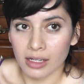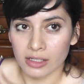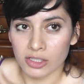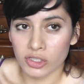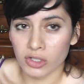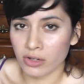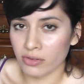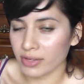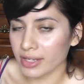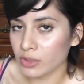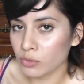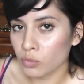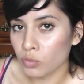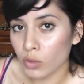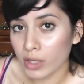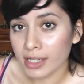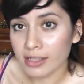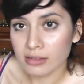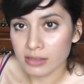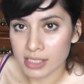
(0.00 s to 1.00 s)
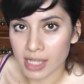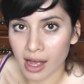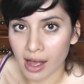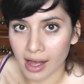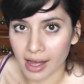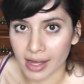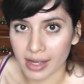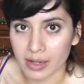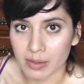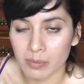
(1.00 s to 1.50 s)
sort of in real
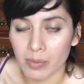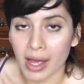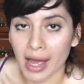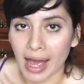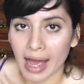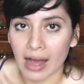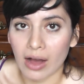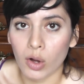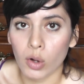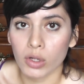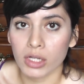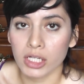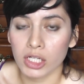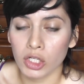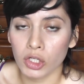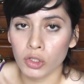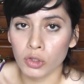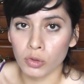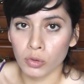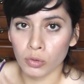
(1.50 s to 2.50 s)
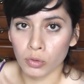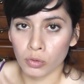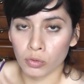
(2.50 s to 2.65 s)
time how he